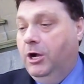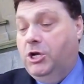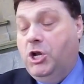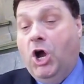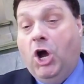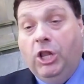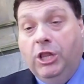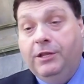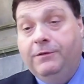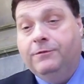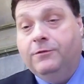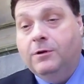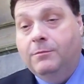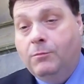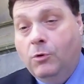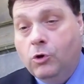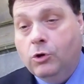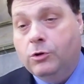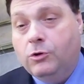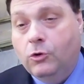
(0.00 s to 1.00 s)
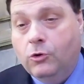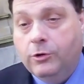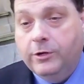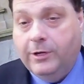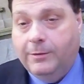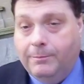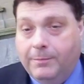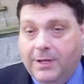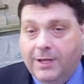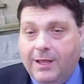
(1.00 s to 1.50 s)
calling for a
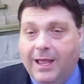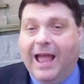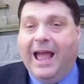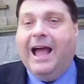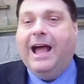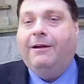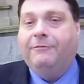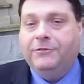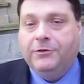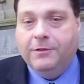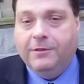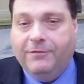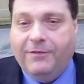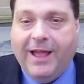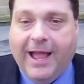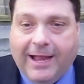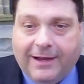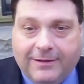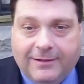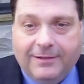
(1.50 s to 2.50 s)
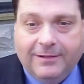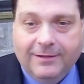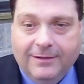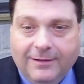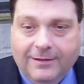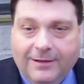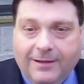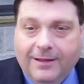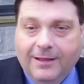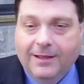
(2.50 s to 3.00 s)
moratorium after the fact.
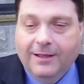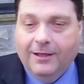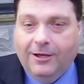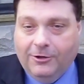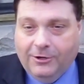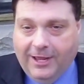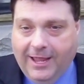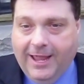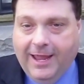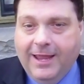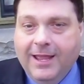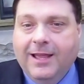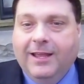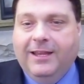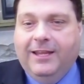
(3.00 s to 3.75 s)
Okay?